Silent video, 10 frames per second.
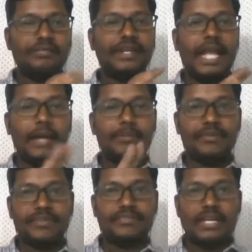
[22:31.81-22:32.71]
very
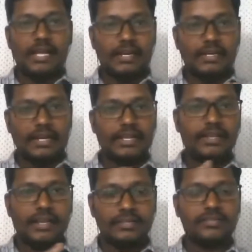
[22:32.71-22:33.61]
ambiguous,
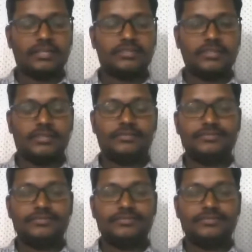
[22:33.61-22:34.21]
unclear, unstructured.